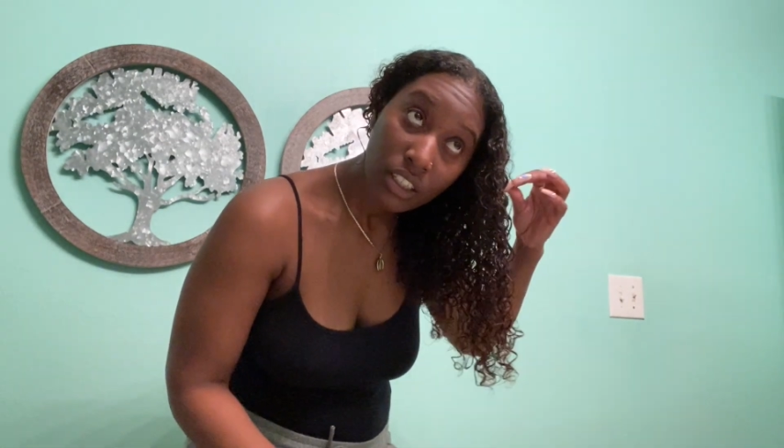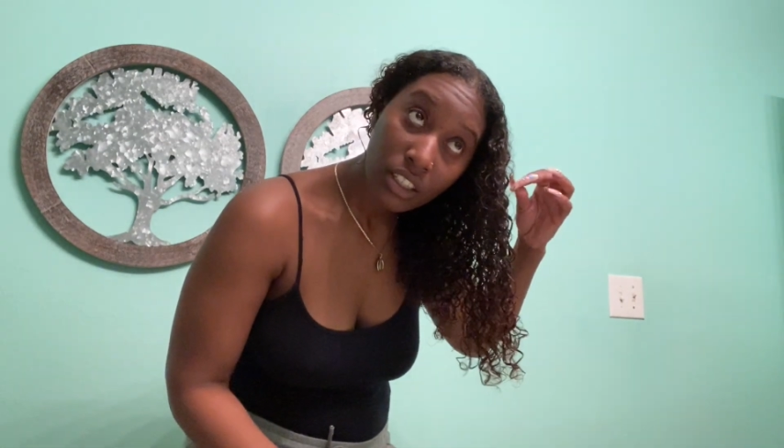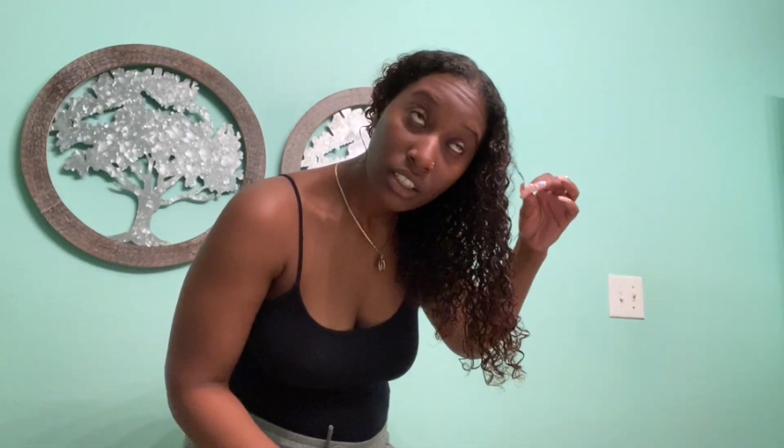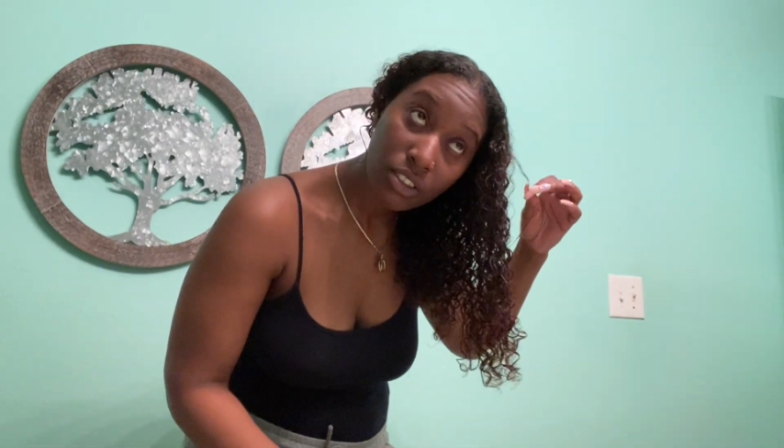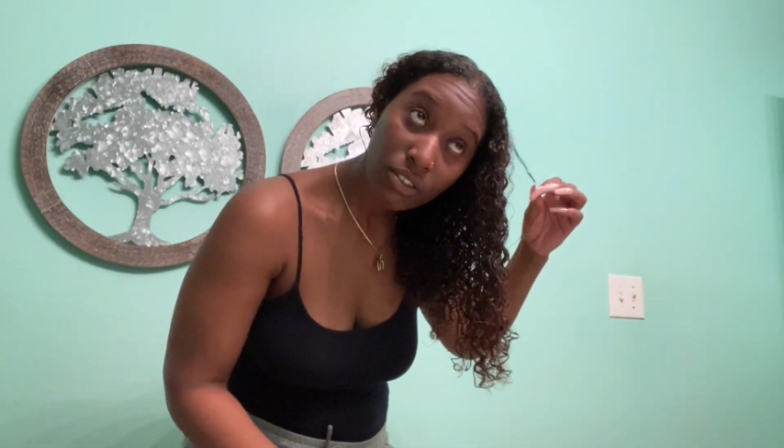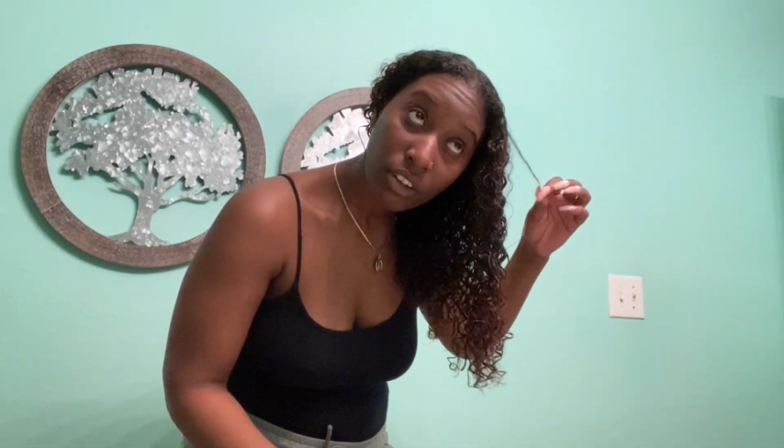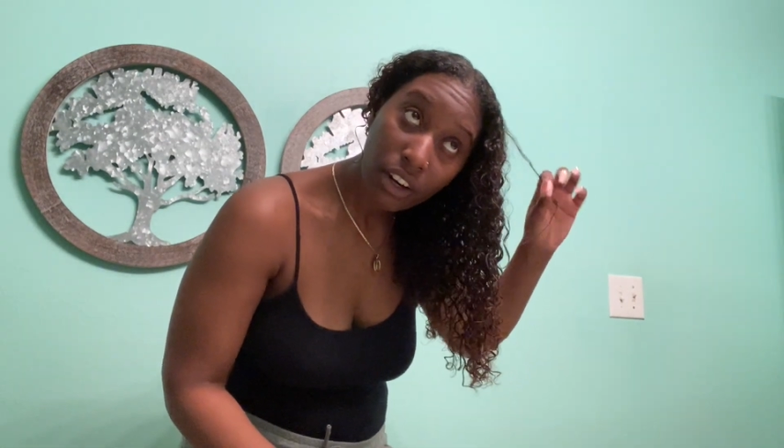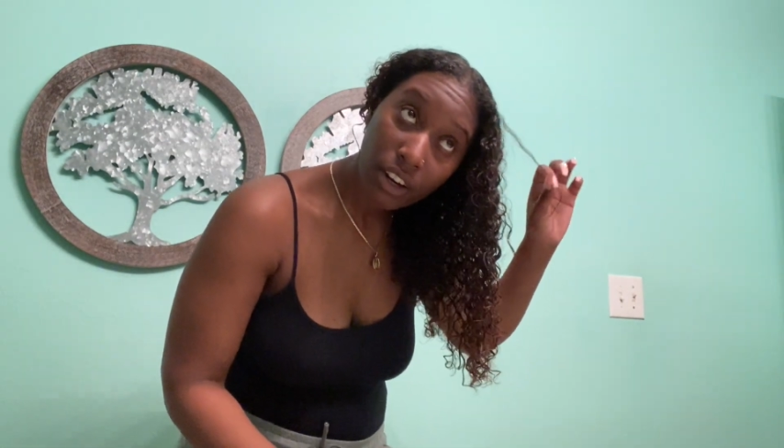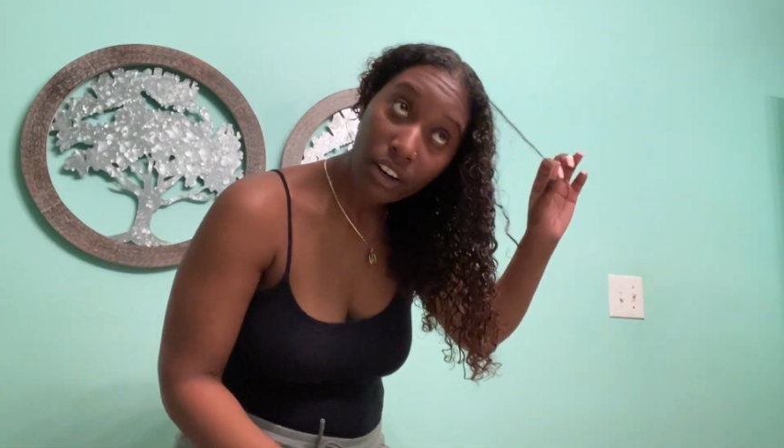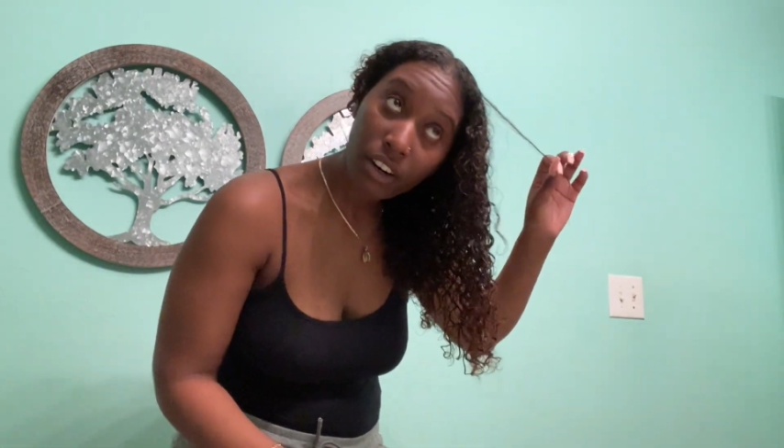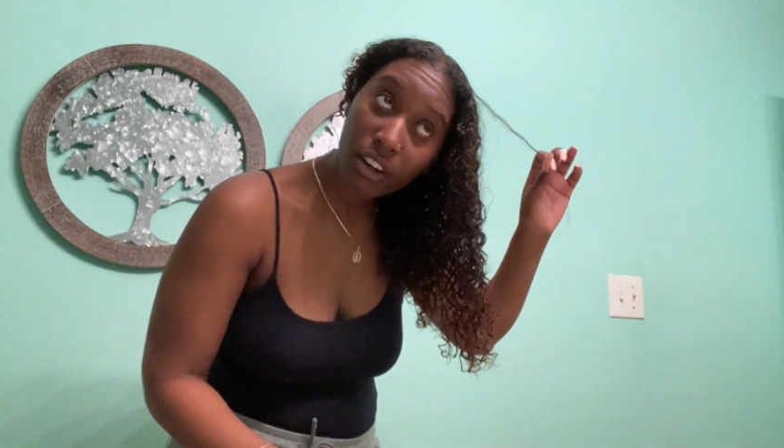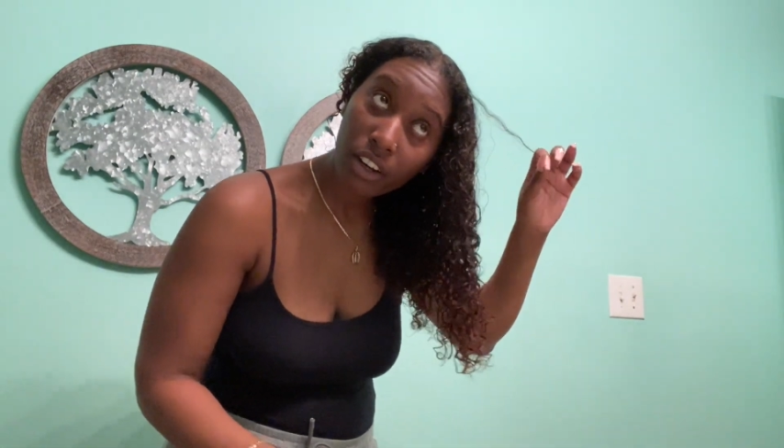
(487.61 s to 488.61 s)
this right
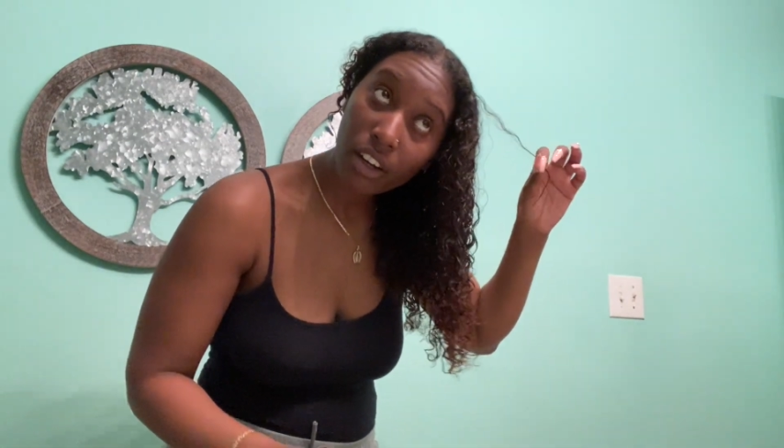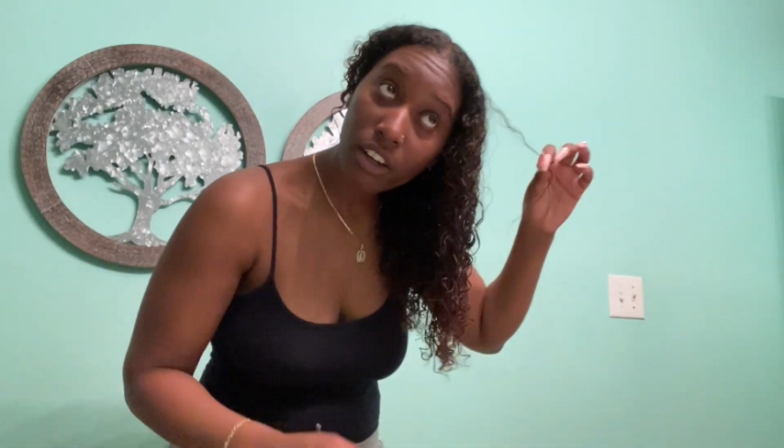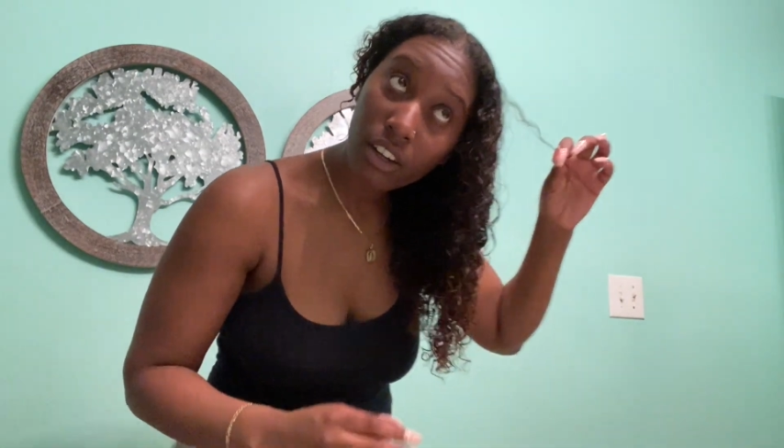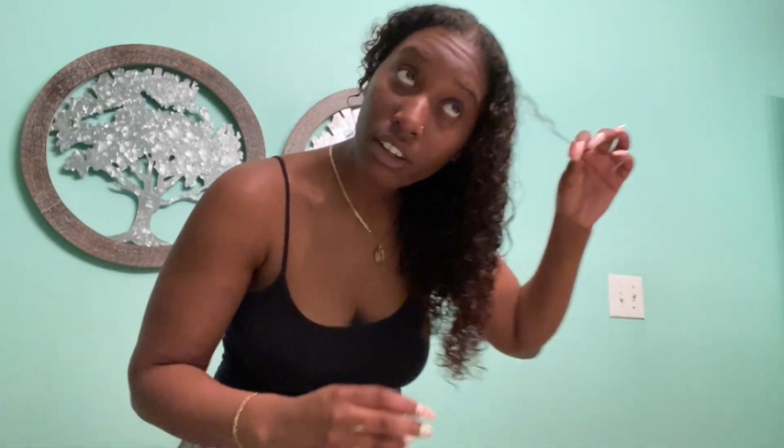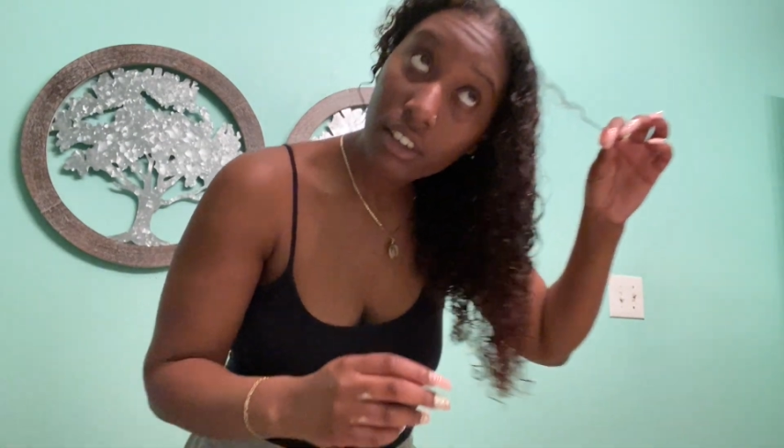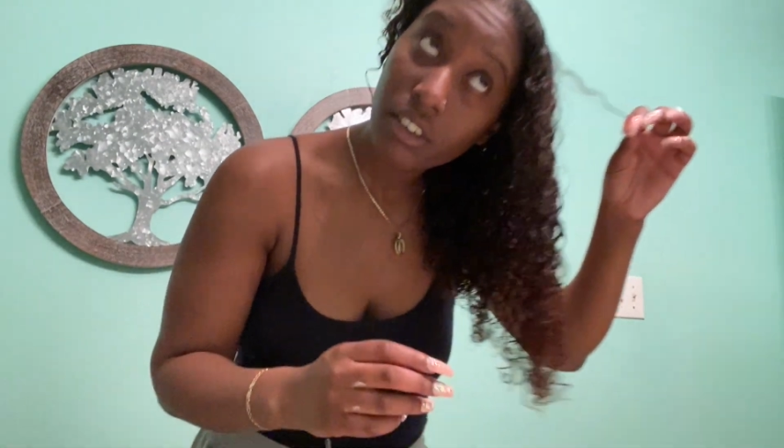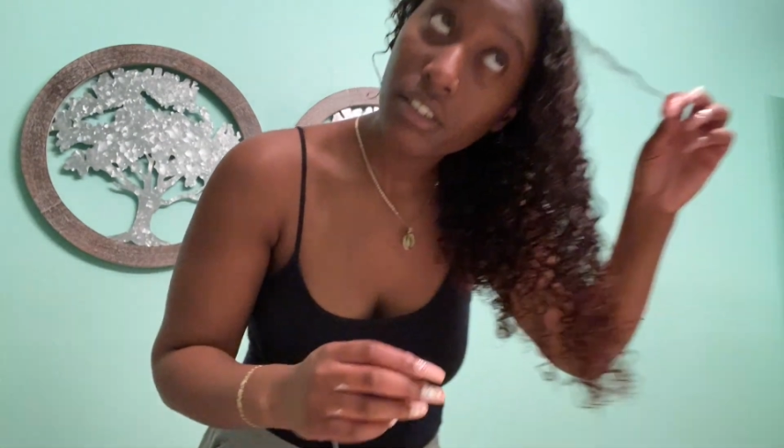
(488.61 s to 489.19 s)
here, y'all.